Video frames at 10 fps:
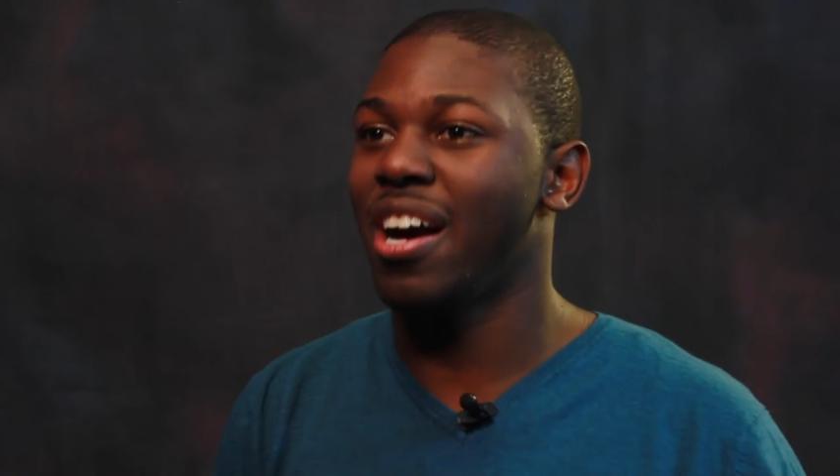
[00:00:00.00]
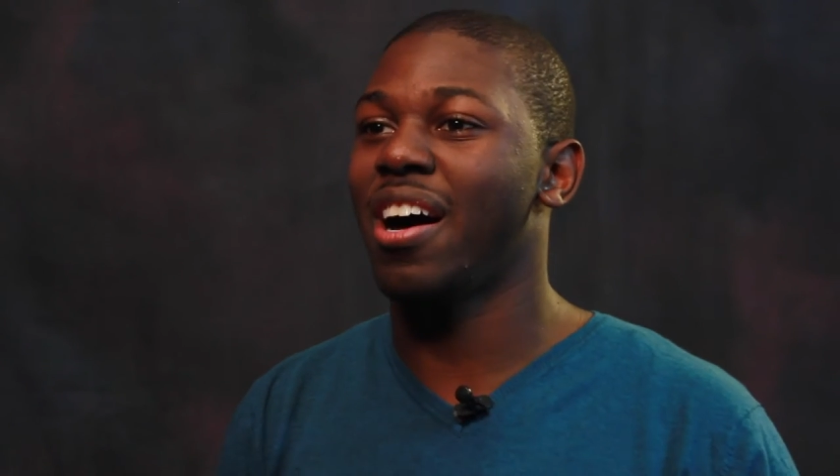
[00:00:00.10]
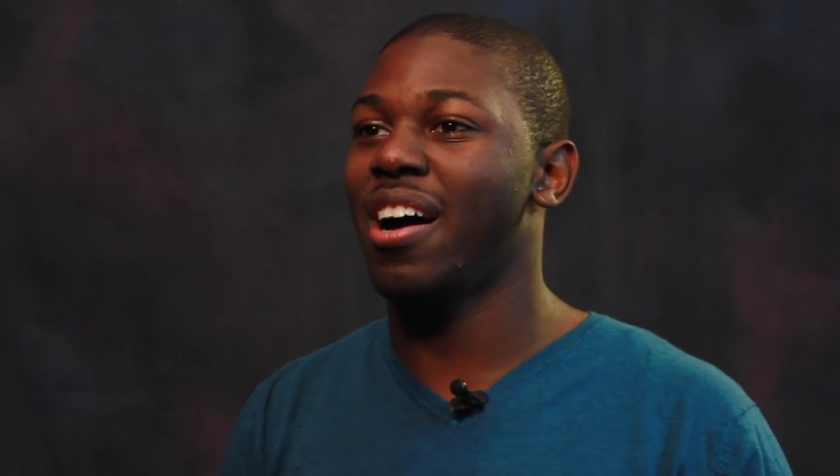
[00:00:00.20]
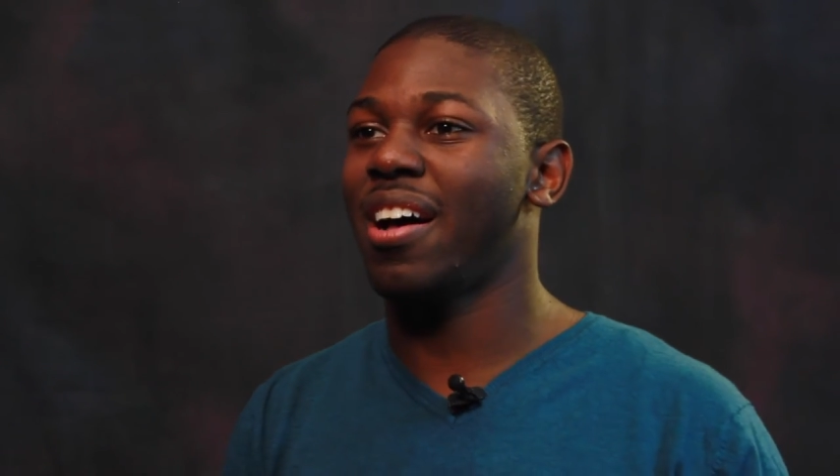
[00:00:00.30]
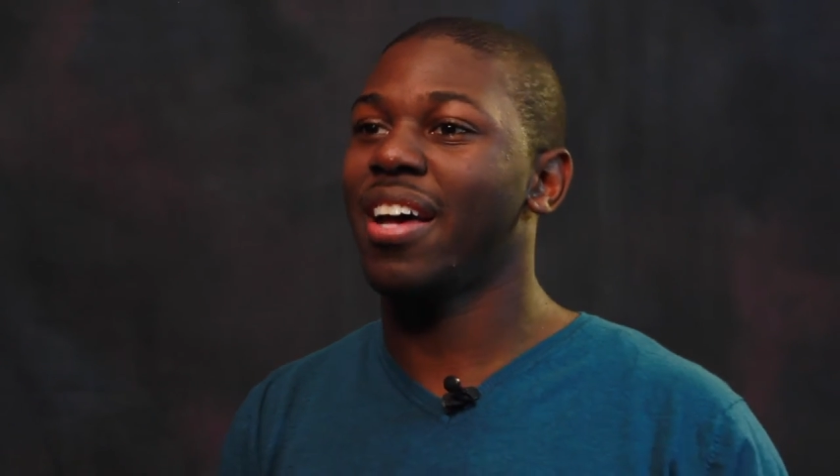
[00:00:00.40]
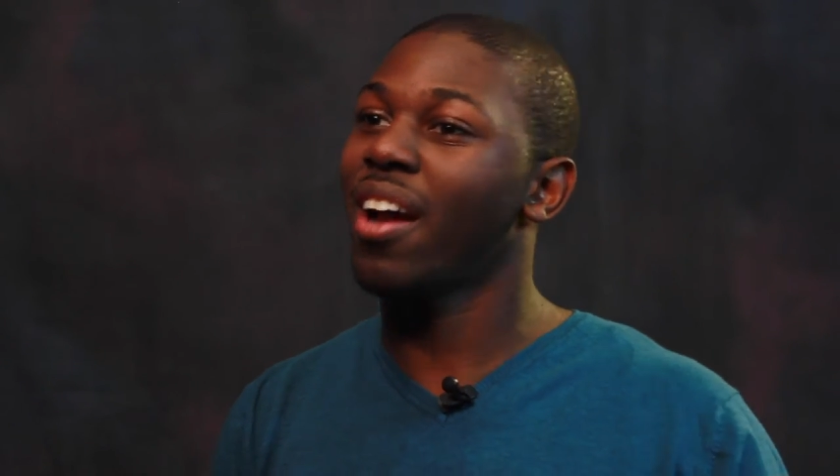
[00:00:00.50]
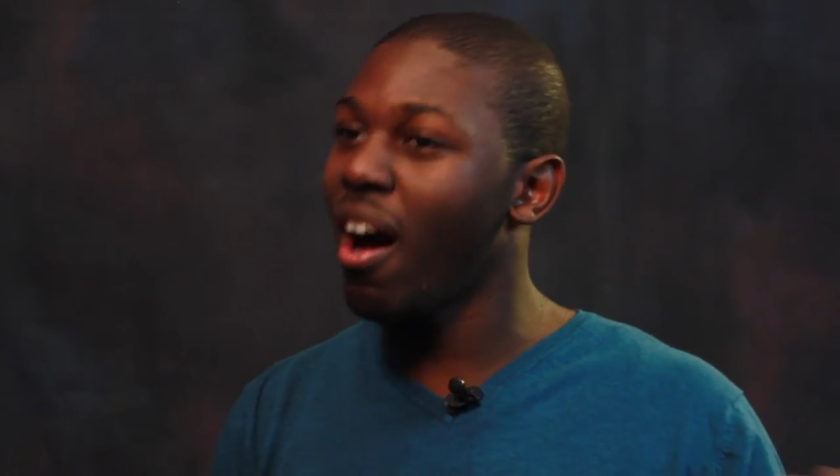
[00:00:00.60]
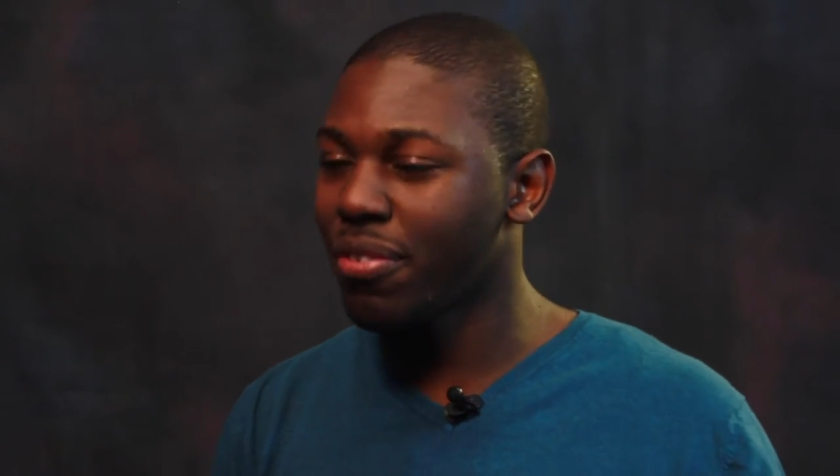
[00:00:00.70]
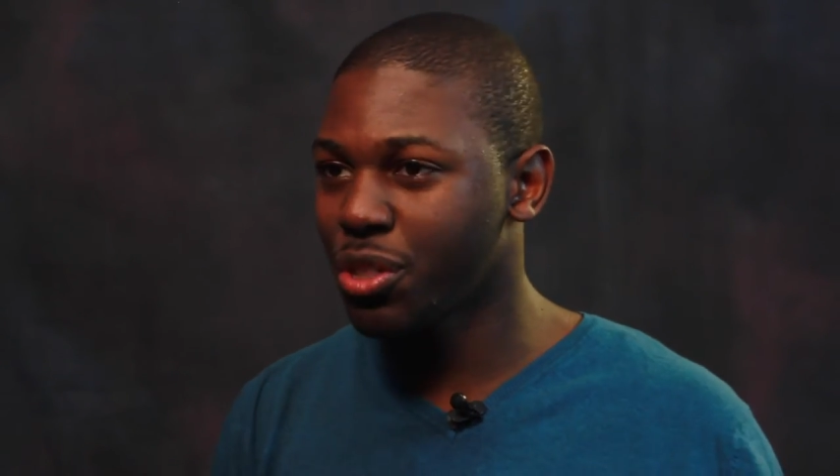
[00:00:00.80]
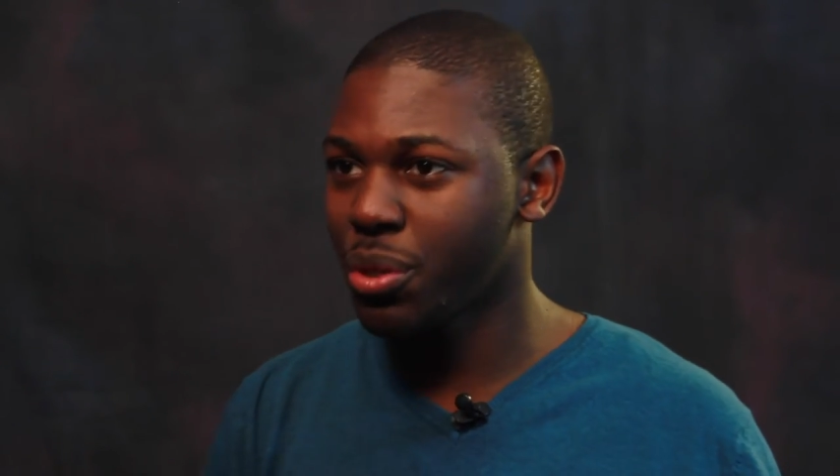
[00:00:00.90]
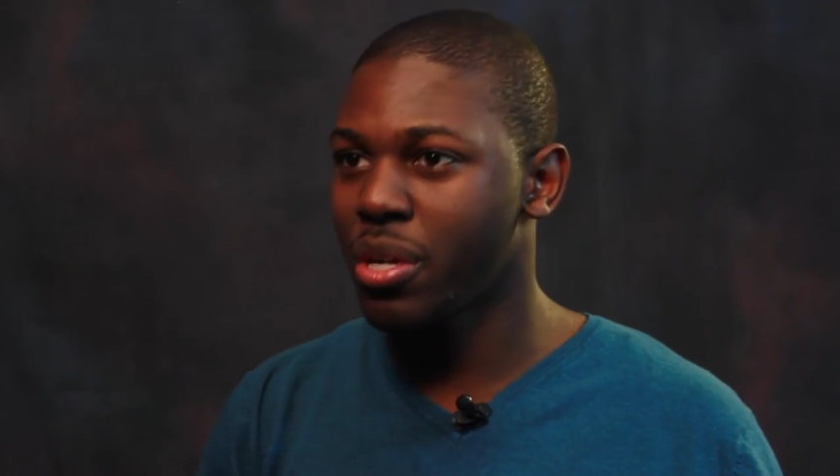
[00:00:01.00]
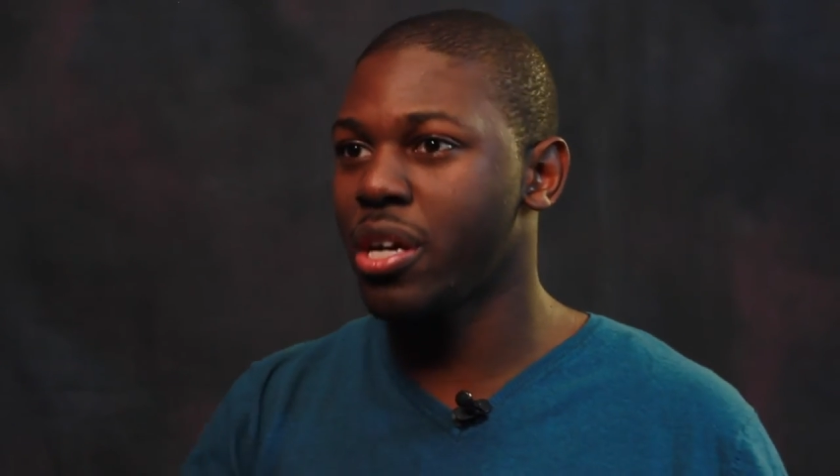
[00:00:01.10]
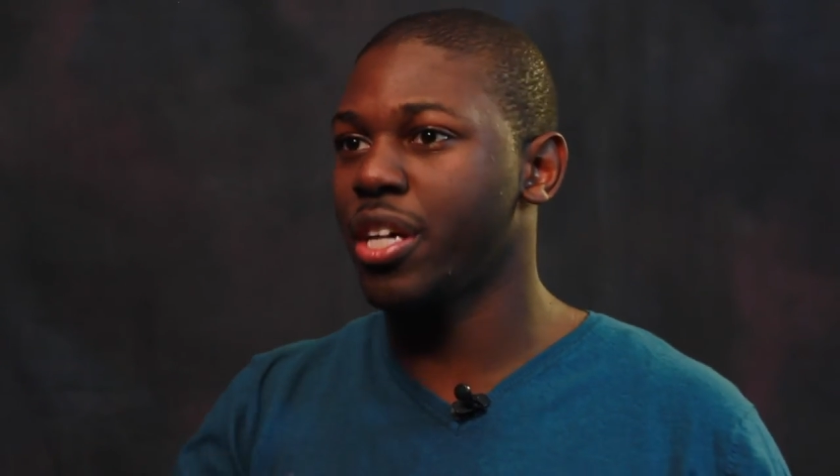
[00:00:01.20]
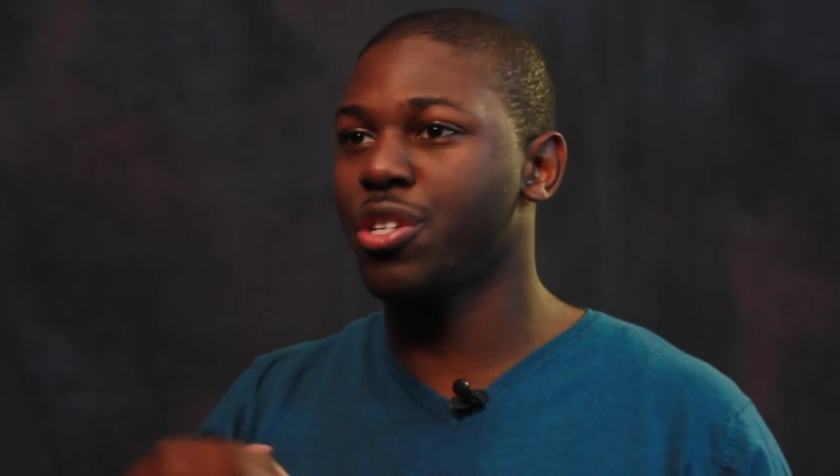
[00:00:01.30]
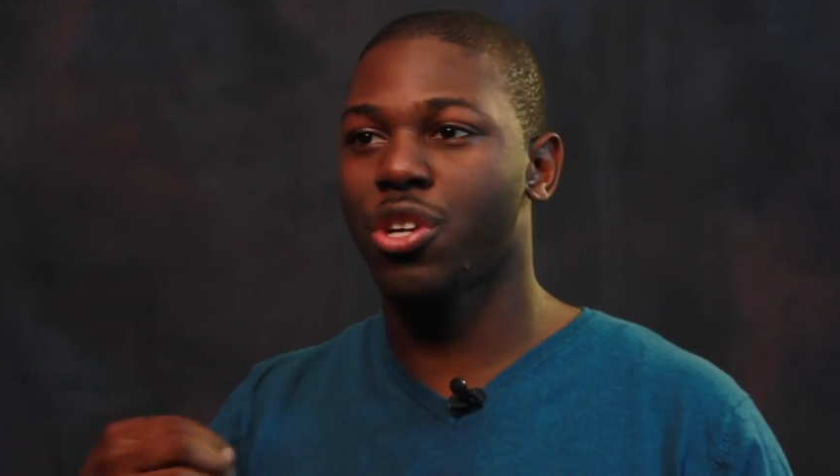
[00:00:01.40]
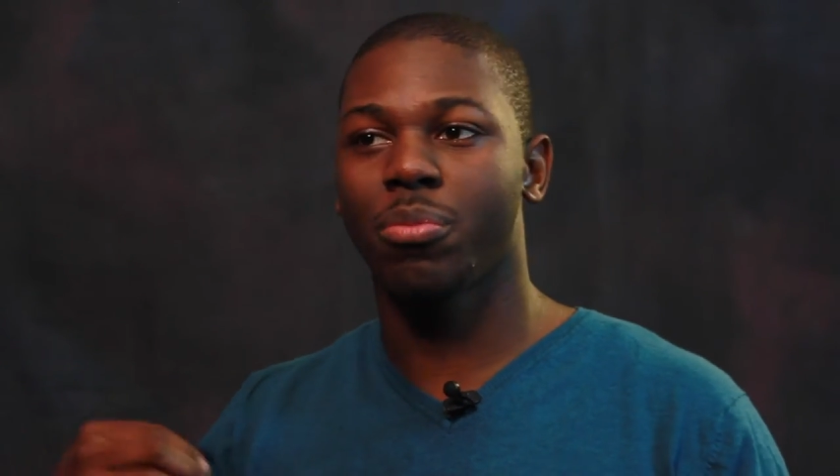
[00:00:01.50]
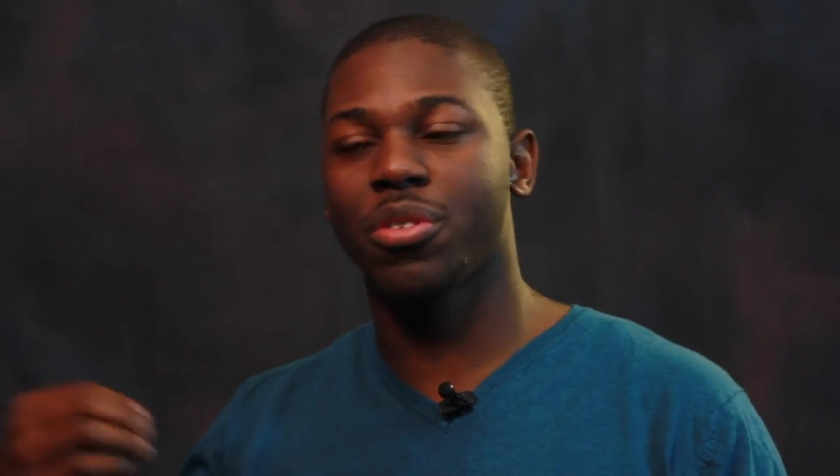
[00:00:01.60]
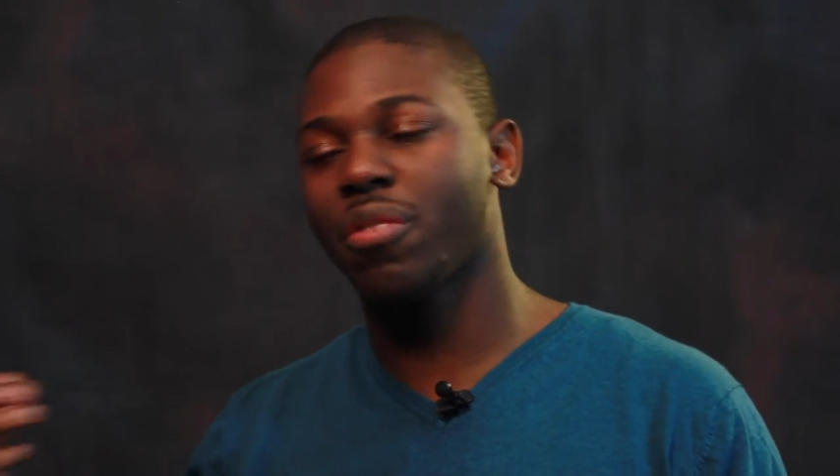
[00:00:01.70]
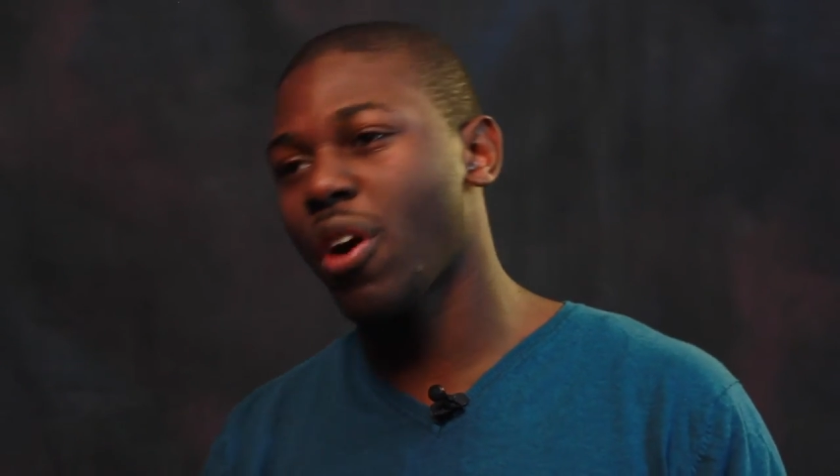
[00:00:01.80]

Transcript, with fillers: uh, at Hofstra in terms of